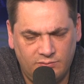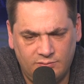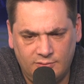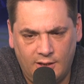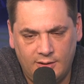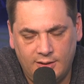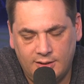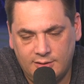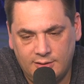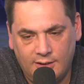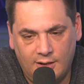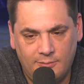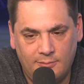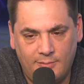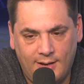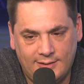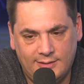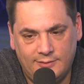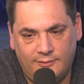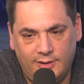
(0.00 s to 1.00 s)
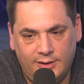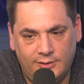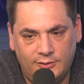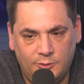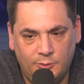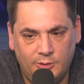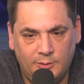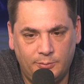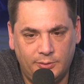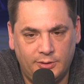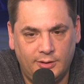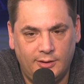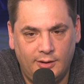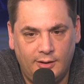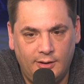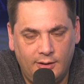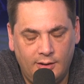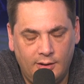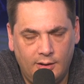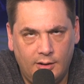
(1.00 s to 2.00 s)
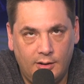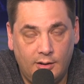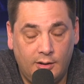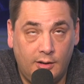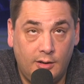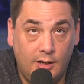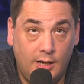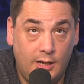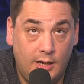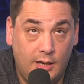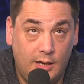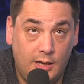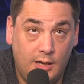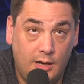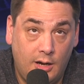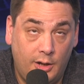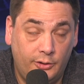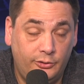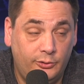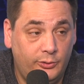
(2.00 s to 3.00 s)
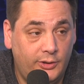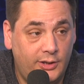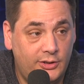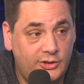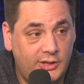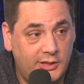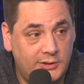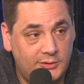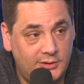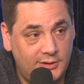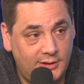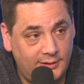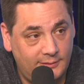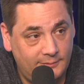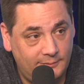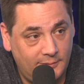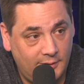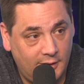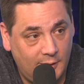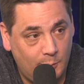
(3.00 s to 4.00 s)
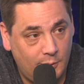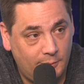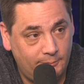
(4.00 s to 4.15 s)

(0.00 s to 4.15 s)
Don't need to go massively into it, but Arsenal, then Chelsea. Come on.